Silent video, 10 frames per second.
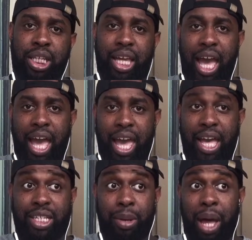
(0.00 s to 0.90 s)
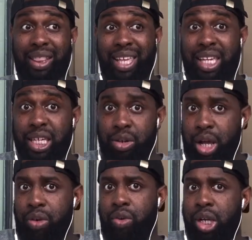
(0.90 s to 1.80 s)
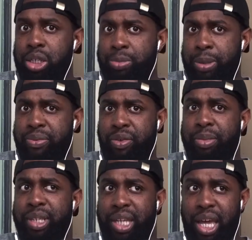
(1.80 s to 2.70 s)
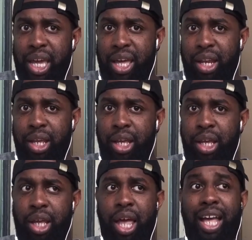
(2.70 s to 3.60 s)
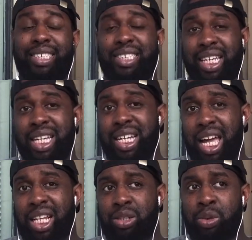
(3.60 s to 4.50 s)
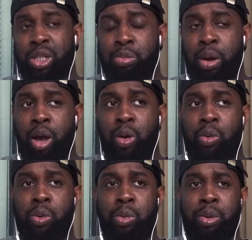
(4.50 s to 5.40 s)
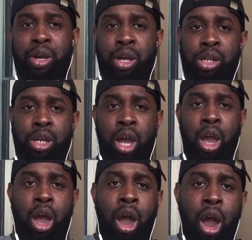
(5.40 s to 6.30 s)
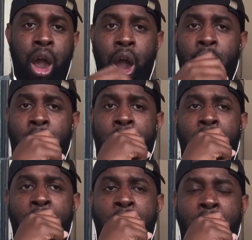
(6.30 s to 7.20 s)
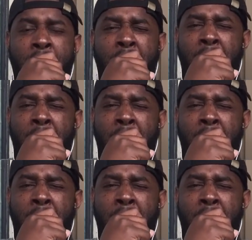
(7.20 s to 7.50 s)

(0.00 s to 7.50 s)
the guy has. I think he can like raise people from the dead. It seemed like that's what his power was, because. Oh